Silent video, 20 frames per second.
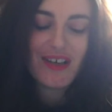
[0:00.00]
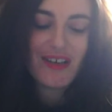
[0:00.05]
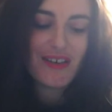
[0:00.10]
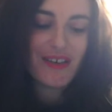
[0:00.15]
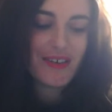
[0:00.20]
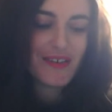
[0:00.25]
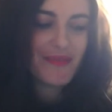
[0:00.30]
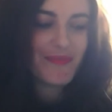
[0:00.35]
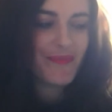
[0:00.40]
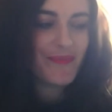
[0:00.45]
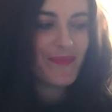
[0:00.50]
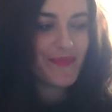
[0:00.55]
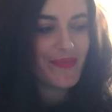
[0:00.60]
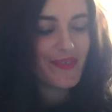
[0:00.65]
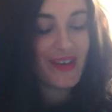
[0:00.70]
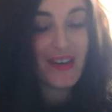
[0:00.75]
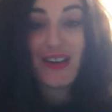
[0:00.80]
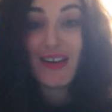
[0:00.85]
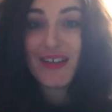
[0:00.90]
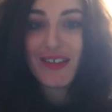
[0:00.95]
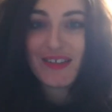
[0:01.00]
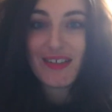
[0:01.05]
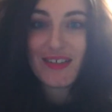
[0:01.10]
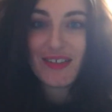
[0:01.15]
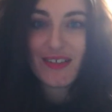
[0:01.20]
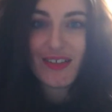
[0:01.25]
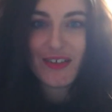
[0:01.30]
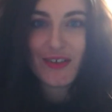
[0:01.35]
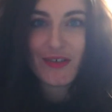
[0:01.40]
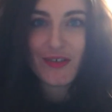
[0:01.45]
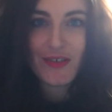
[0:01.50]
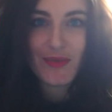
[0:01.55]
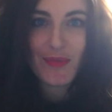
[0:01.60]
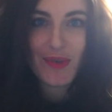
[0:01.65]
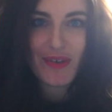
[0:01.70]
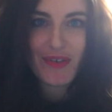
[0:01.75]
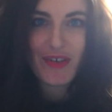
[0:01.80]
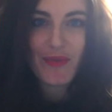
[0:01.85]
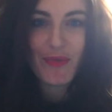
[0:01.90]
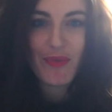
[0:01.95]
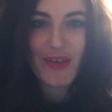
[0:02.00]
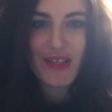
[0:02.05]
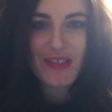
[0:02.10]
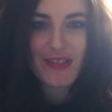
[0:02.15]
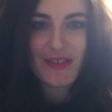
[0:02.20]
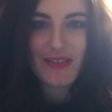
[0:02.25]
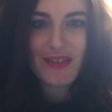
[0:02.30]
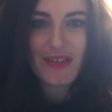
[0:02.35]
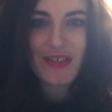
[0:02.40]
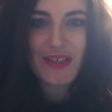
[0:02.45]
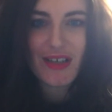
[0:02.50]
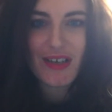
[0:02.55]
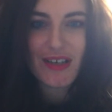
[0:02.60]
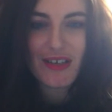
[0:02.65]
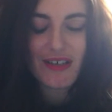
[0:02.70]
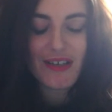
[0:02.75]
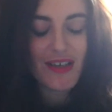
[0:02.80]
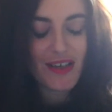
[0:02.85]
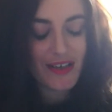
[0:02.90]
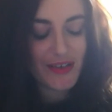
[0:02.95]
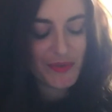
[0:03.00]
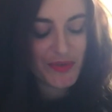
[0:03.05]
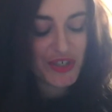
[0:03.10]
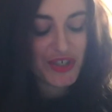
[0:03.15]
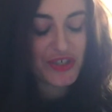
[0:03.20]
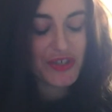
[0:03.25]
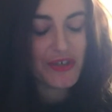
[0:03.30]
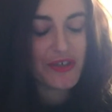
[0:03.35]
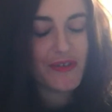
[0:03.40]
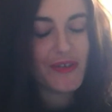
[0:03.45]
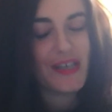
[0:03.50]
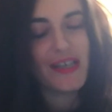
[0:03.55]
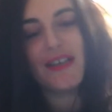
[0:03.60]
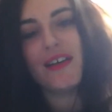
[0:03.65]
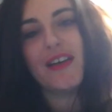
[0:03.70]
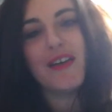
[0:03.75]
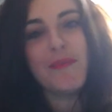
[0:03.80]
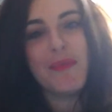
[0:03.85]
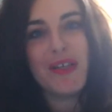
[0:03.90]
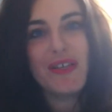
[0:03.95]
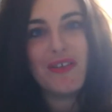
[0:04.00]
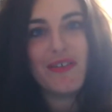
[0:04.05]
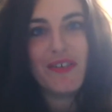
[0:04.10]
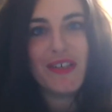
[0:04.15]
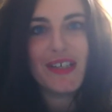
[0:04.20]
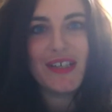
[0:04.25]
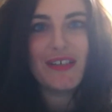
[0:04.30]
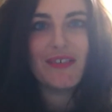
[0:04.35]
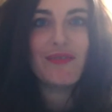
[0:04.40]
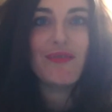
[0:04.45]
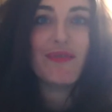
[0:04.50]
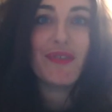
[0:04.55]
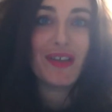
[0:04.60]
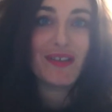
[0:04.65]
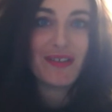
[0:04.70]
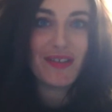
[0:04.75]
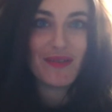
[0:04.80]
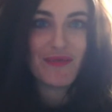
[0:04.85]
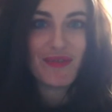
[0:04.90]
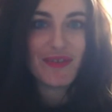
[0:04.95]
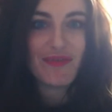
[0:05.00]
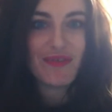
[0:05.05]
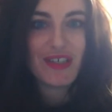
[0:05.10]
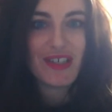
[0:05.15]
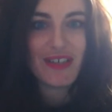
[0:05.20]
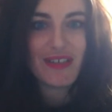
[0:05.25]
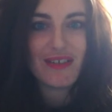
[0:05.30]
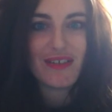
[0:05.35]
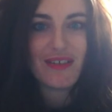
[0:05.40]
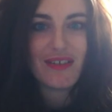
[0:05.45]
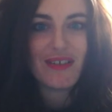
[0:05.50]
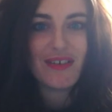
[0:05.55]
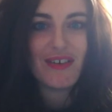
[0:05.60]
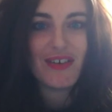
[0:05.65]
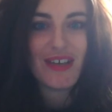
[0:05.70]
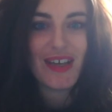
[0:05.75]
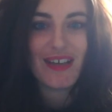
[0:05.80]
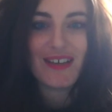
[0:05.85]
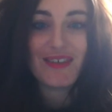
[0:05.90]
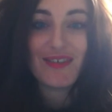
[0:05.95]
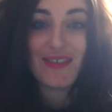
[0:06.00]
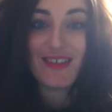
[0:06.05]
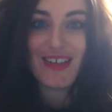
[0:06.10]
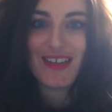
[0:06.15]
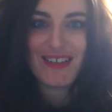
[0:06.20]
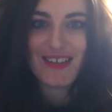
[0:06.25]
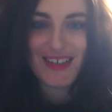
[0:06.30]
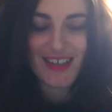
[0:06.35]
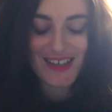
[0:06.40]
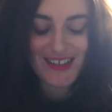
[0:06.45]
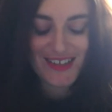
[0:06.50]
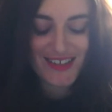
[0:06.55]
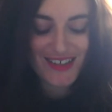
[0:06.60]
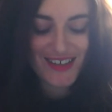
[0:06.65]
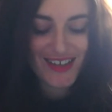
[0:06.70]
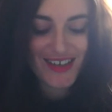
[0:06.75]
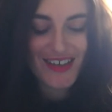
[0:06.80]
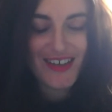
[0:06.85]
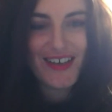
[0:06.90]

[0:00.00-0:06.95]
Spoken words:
I did, I got some lovely presents, and I wish you a happy new year 2015. Okay, so that's that.